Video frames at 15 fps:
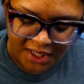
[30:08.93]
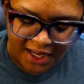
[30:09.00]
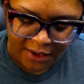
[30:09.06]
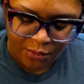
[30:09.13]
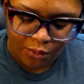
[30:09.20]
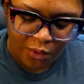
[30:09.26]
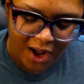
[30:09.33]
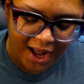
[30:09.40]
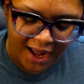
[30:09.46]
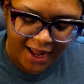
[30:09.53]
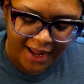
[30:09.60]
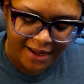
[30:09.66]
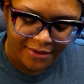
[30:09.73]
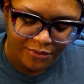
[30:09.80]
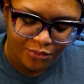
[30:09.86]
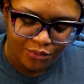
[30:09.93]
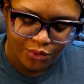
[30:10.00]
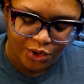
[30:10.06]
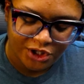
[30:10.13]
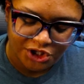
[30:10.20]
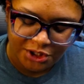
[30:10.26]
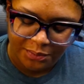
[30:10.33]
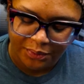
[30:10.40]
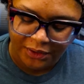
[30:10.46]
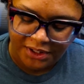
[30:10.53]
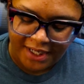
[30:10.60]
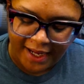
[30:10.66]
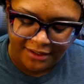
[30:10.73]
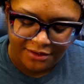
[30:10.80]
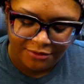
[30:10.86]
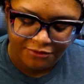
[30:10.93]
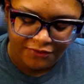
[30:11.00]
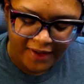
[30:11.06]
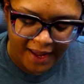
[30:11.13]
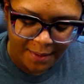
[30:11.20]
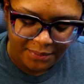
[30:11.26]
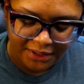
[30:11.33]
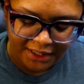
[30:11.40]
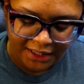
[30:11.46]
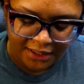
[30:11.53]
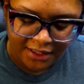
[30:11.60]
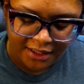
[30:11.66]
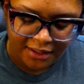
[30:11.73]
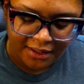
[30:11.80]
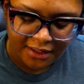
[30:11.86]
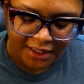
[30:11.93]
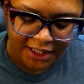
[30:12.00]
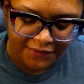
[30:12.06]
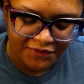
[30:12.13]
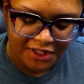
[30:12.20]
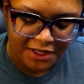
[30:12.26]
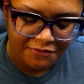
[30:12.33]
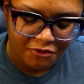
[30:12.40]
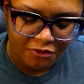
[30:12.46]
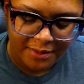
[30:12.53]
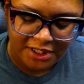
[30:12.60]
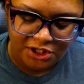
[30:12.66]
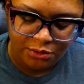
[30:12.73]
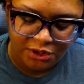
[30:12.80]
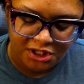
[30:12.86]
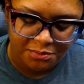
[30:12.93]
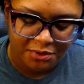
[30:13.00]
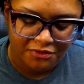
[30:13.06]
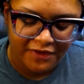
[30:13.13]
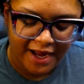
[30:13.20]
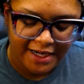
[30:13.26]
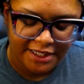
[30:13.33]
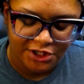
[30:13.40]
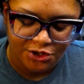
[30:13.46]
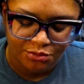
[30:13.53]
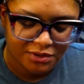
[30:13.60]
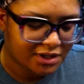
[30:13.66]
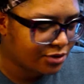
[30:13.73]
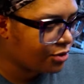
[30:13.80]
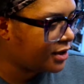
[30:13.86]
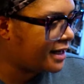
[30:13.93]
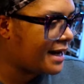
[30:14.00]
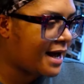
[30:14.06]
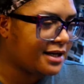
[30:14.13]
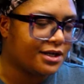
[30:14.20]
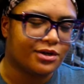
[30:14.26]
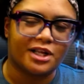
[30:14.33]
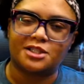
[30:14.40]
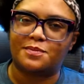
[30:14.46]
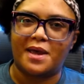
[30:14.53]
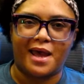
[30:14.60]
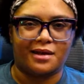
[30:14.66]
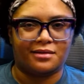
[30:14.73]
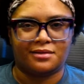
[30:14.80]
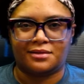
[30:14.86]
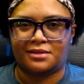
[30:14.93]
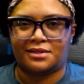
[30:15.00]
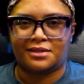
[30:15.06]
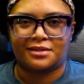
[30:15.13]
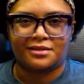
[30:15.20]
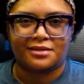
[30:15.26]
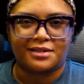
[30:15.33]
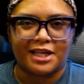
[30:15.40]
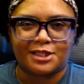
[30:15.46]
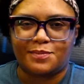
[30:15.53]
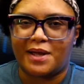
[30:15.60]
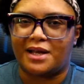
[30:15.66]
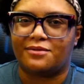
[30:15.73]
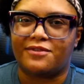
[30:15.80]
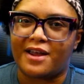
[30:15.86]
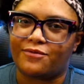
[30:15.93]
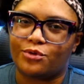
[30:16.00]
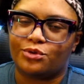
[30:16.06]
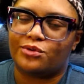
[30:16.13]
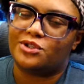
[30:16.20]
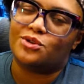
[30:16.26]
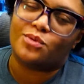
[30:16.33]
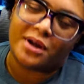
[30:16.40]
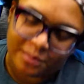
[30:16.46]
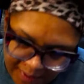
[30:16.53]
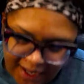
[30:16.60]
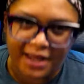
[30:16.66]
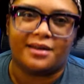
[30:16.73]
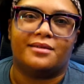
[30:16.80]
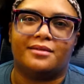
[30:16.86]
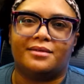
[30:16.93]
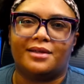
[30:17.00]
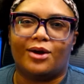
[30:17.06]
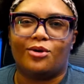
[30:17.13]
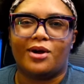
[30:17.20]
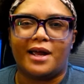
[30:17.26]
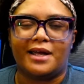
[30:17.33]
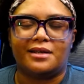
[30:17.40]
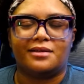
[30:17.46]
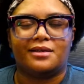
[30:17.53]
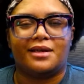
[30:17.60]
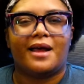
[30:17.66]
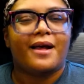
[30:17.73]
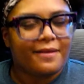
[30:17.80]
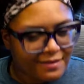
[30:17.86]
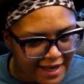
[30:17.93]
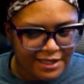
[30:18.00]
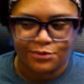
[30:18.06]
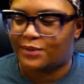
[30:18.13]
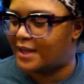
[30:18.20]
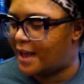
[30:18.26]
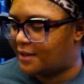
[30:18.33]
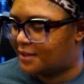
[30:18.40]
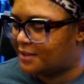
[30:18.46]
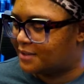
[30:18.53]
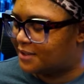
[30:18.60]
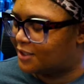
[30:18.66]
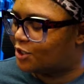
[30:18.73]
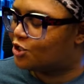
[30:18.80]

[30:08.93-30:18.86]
And why would she protect the family if the information wasn't provided to, girl, get out of here. That's pen. 5, 4, 3, 2, 1, pen. All right. That's what that is.